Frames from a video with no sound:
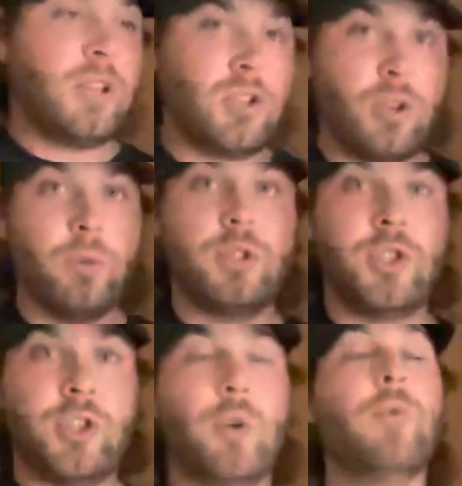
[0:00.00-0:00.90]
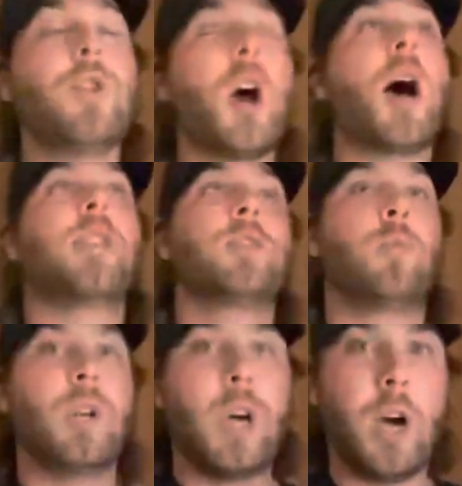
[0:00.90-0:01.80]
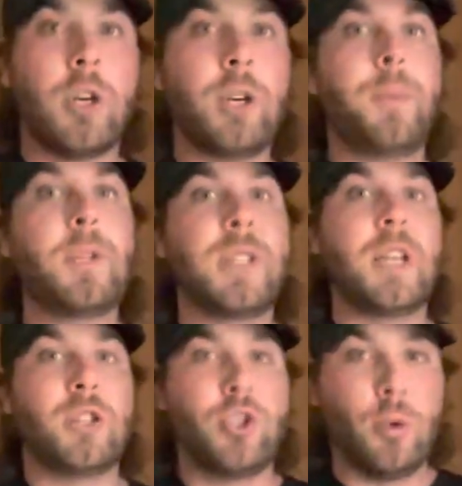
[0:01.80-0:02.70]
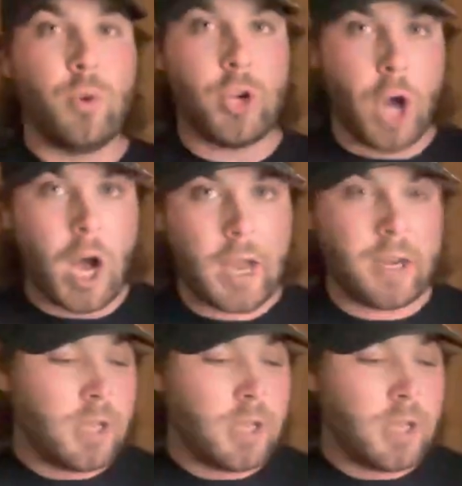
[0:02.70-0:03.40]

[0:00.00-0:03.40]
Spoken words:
You do not, 100% do not